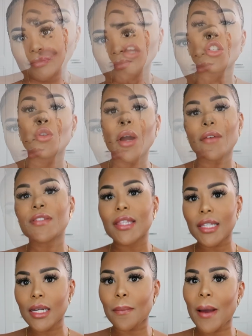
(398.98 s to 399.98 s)
You have to
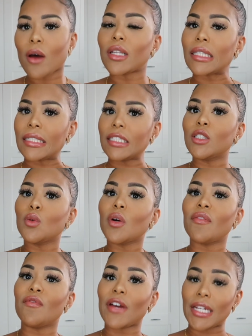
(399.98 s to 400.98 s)
think about legal
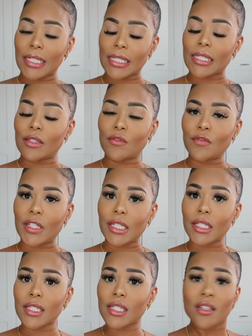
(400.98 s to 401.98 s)
conveyancing
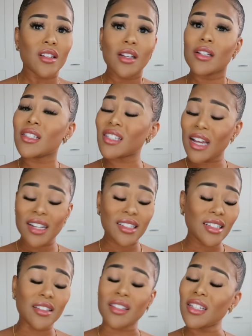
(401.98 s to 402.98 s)
fees.
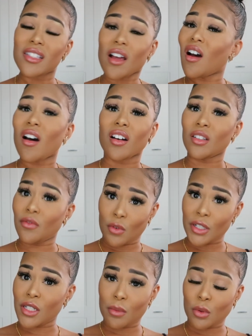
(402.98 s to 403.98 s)
Sadly, these are
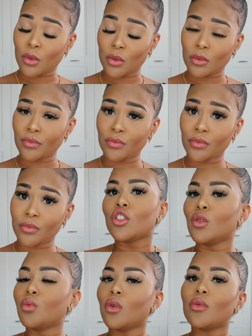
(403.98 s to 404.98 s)
unavoidable.
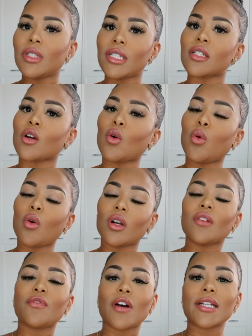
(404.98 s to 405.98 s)
You will need a
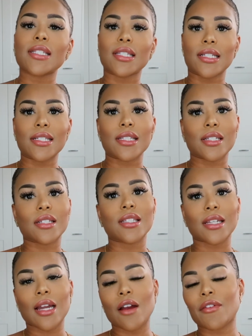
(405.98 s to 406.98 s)
qualified solicitor to
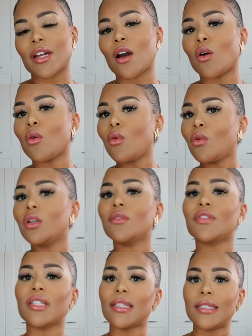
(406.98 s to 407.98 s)
carry out all
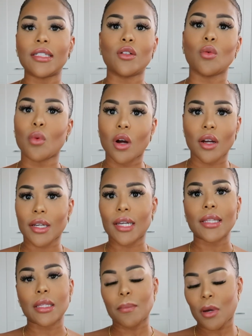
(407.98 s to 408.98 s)
of the legal work
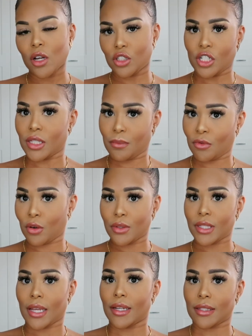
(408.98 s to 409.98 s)
in the purchasing
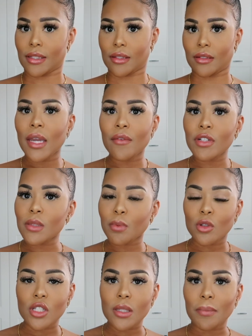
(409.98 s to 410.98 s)
process. Their
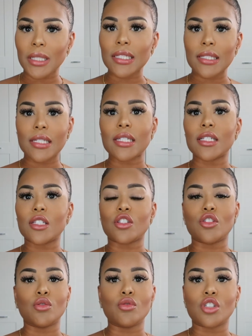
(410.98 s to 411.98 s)
responsibilities
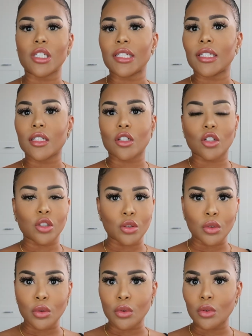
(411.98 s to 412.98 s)
usually
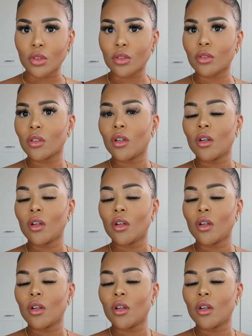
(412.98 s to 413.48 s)
include